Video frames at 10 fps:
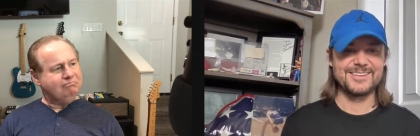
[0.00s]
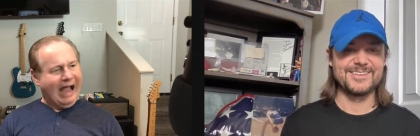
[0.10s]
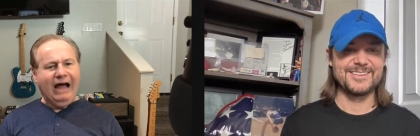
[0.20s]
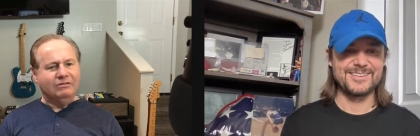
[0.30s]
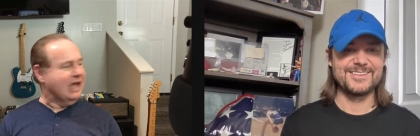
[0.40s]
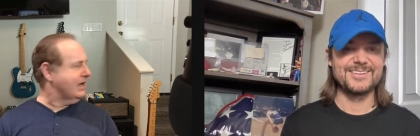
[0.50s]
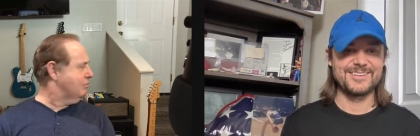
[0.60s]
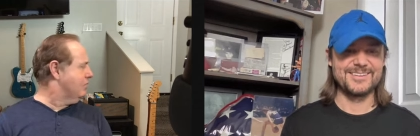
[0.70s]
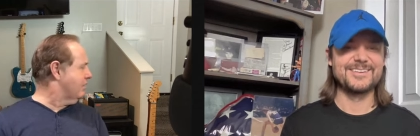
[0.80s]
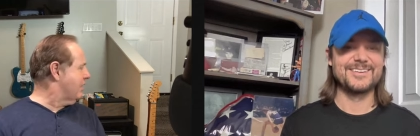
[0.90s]
Speaker 1: I'll take
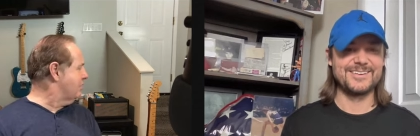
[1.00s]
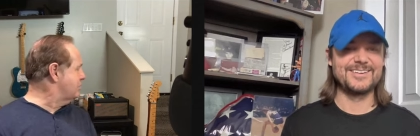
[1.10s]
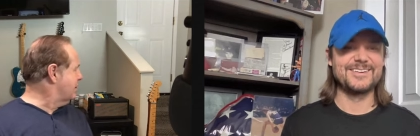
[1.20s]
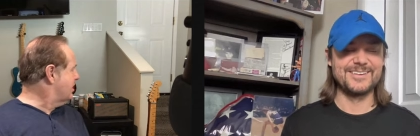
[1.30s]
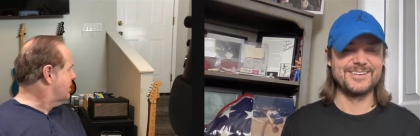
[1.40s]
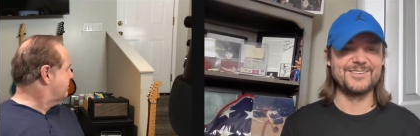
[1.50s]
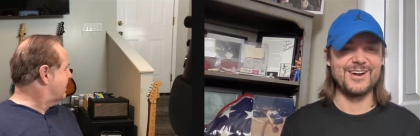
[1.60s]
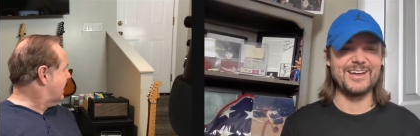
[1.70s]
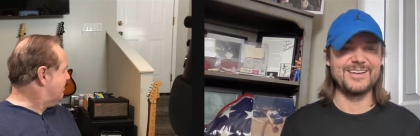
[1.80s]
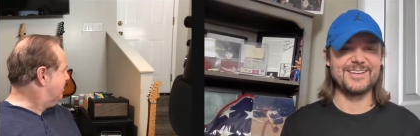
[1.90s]
one of those. Did
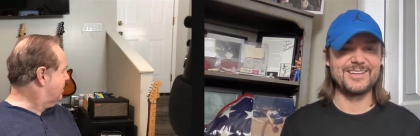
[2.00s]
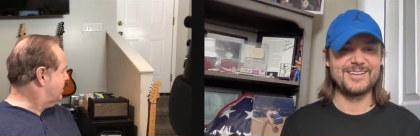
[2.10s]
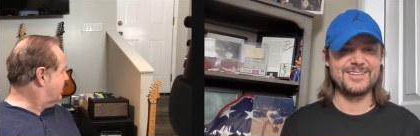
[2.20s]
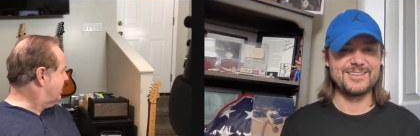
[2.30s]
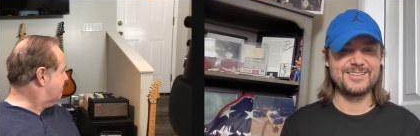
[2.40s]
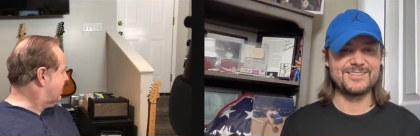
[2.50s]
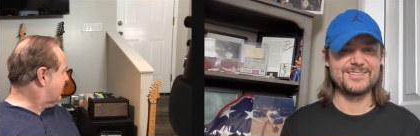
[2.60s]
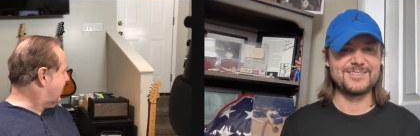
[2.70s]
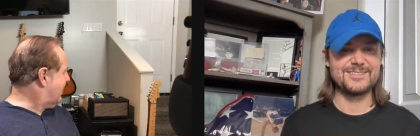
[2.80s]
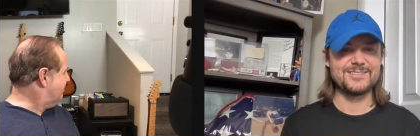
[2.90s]
right. I put it in my
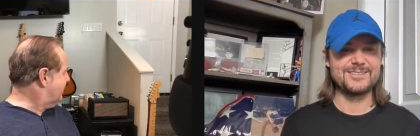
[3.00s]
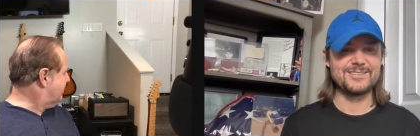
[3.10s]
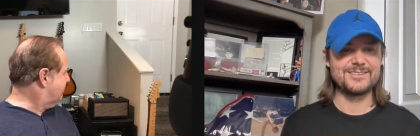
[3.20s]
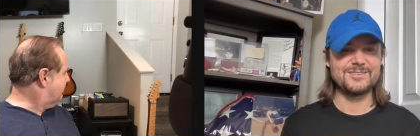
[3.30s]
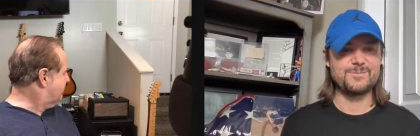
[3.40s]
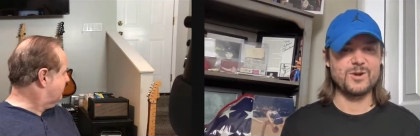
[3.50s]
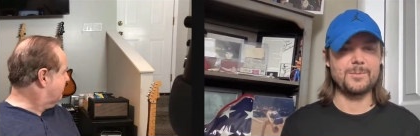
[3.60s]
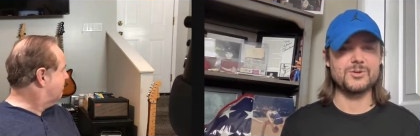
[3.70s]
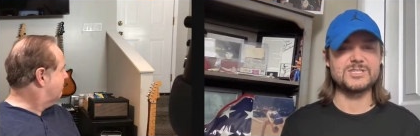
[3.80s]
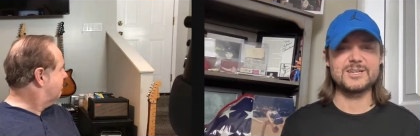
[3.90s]
cabinet?
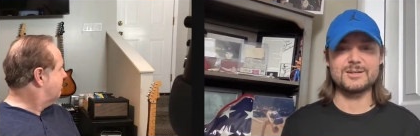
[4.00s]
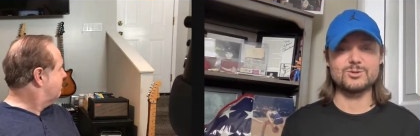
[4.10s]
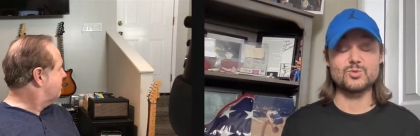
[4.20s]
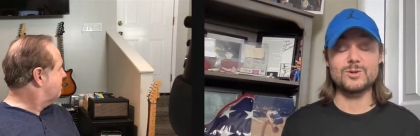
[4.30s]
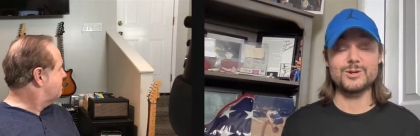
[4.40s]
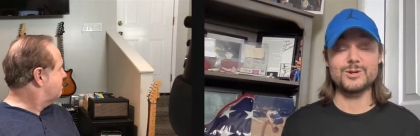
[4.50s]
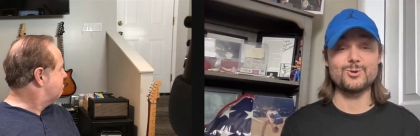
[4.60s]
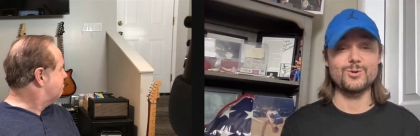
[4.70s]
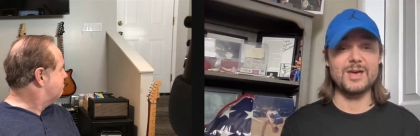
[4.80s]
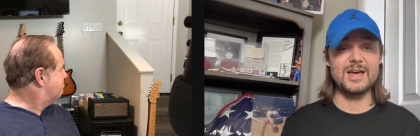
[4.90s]
Speaker 2: Probably did. It was really
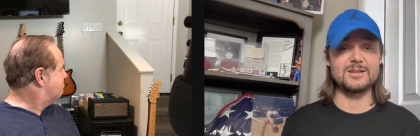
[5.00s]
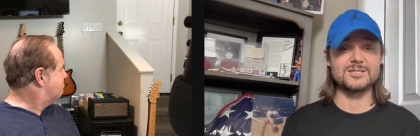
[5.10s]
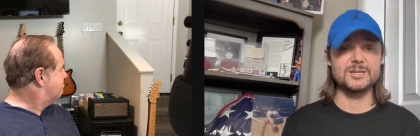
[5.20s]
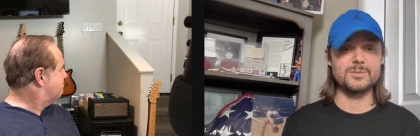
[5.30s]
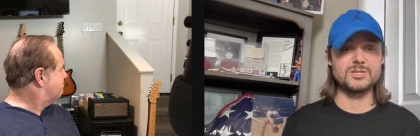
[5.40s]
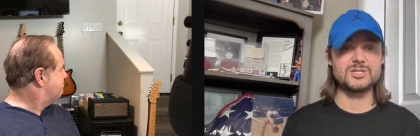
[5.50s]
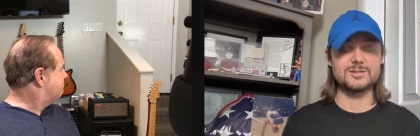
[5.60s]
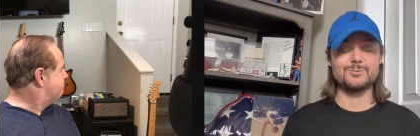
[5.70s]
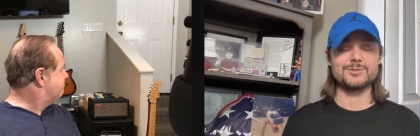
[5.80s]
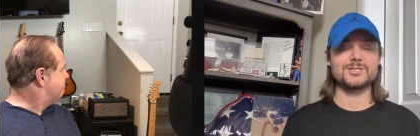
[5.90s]
cool. It had his image.
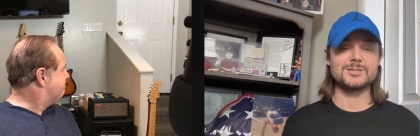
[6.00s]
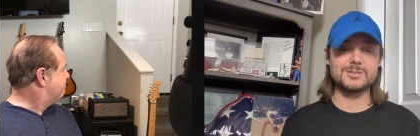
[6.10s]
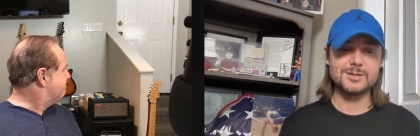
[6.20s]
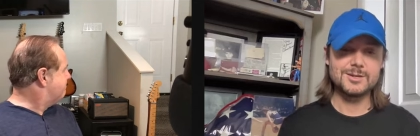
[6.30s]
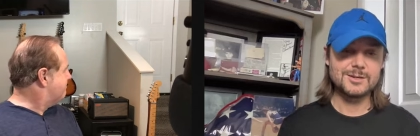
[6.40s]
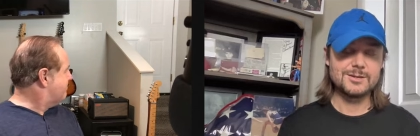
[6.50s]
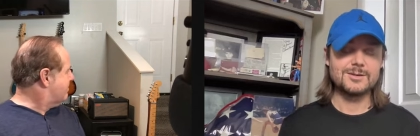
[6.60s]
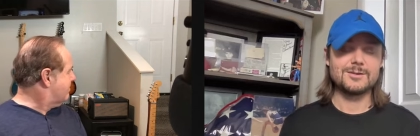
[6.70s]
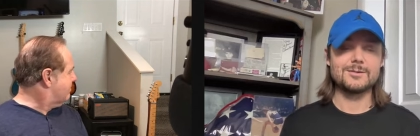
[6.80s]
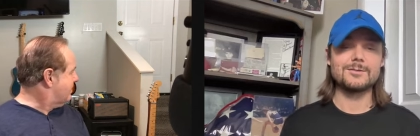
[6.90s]
It was.
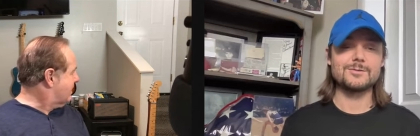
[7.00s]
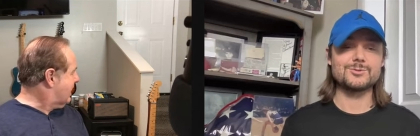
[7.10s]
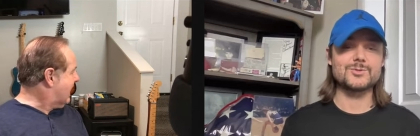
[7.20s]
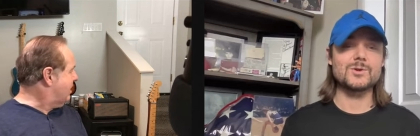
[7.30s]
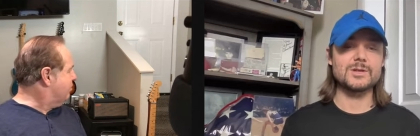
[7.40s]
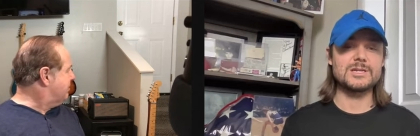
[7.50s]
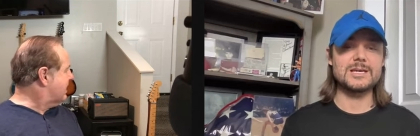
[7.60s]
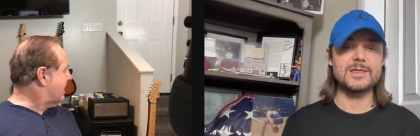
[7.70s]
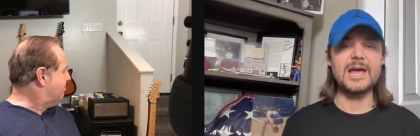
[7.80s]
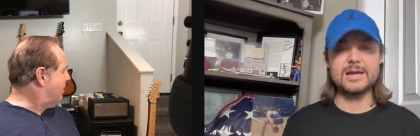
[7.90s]
It was. I don't
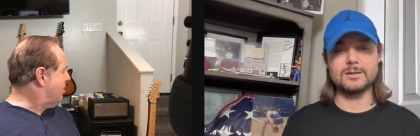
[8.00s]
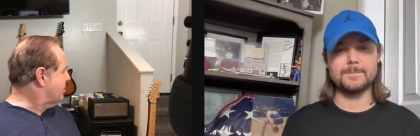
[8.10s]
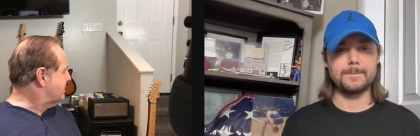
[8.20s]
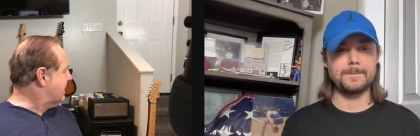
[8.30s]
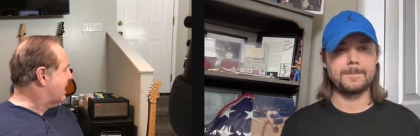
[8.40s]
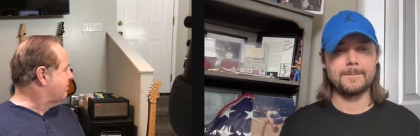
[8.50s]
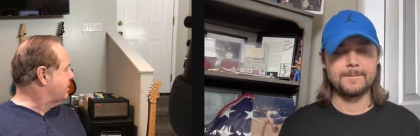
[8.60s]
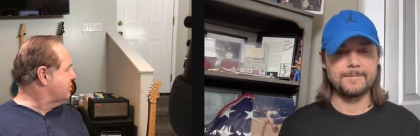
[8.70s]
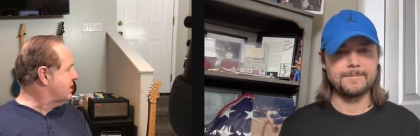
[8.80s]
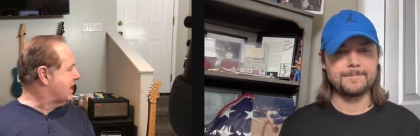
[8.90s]
really think cool. I brought it down
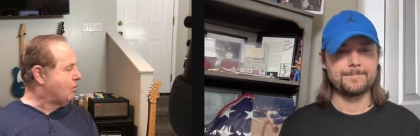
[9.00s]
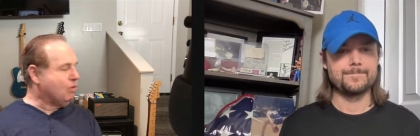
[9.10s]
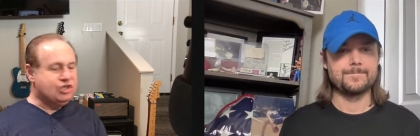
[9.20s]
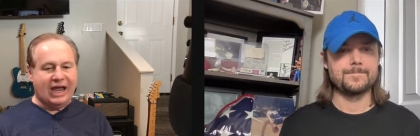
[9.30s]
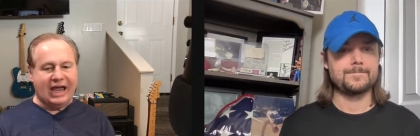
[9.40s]
here yet. I wish I